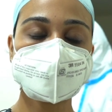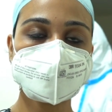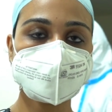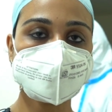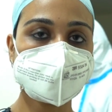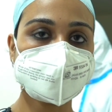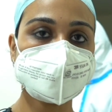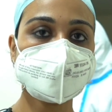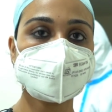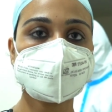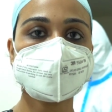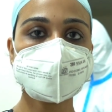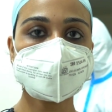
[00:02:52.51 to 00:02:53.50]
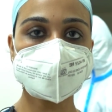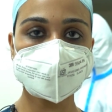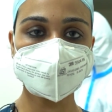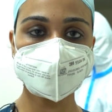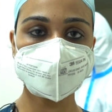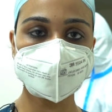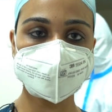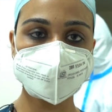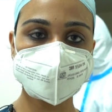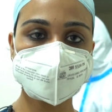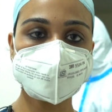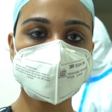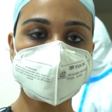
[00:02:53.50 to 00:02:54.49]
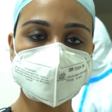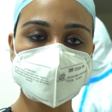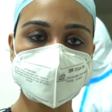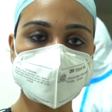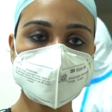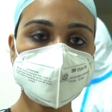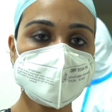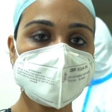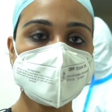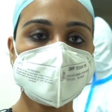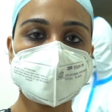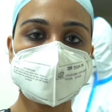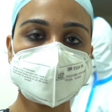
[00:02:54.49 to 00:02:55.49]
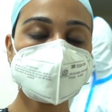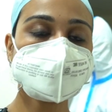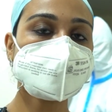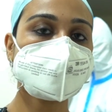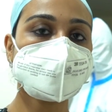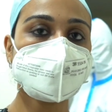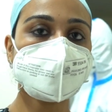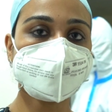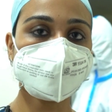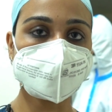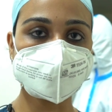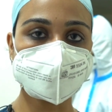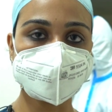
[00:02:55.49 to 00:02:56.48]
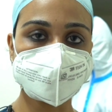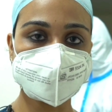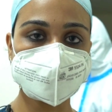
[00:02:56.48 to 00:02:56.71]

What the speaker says: any and every kind of procedure possible in this era of pandemic.